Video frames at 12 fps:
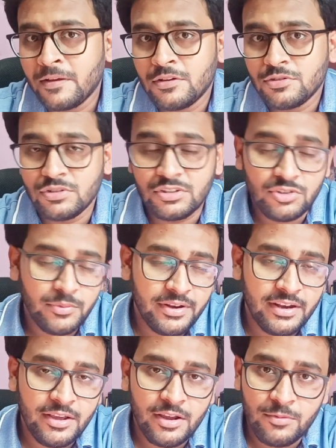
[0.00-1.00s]
So this will be
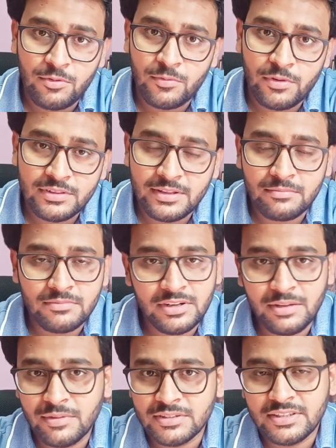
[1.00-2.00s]
really helpful for them.
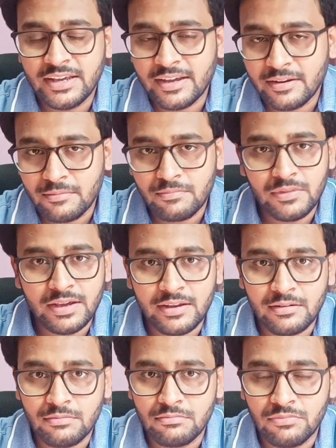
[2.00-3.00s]
3 months they
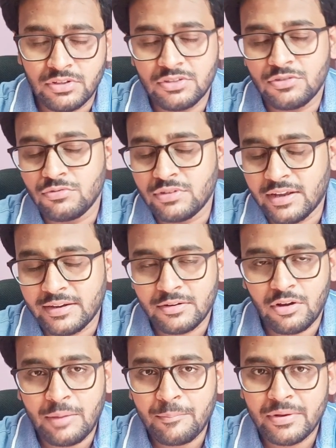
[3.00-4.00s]
can visit to that
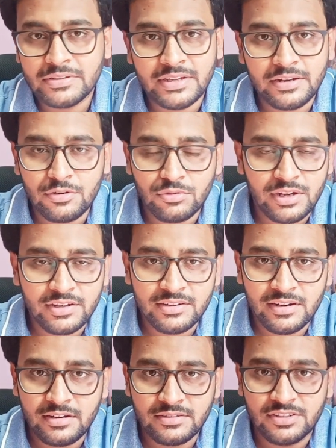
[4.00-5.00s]
campus and do the
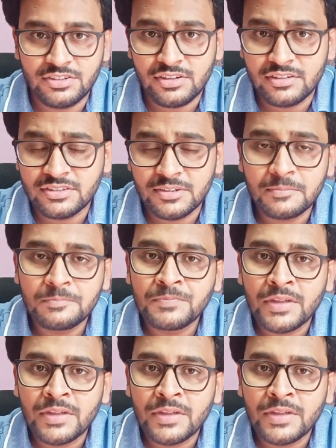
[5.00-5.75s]
research internship.